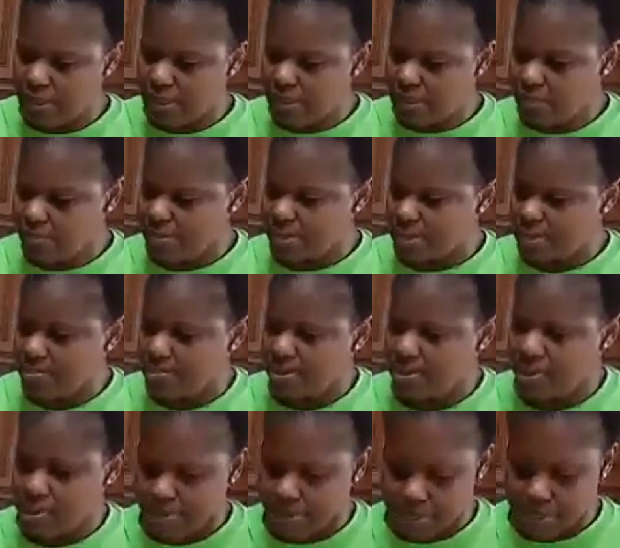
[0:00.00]
little bit of
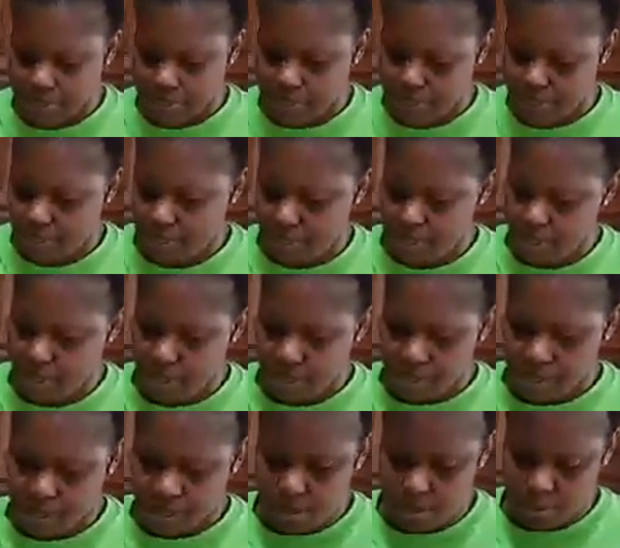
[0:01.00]
butter in
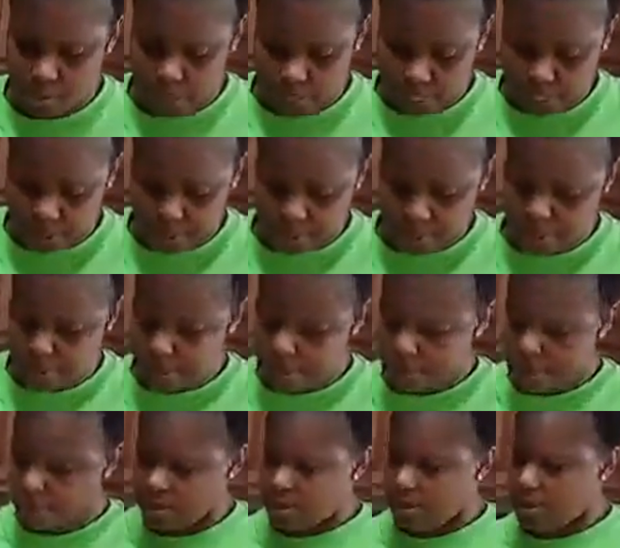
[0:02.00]
the wells,
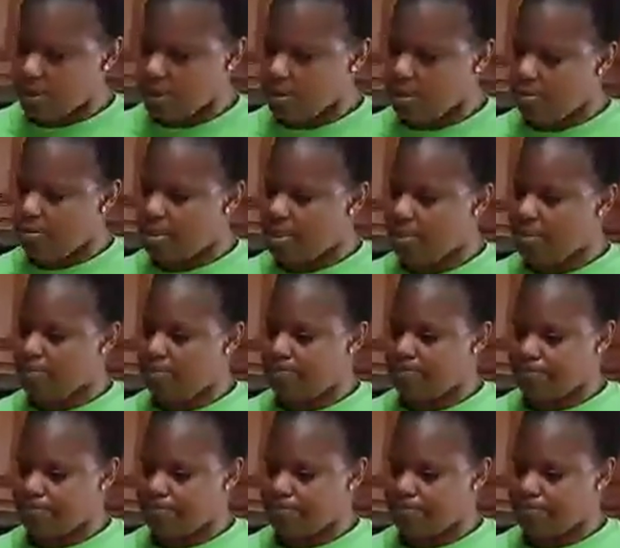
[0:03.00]
just a little bit.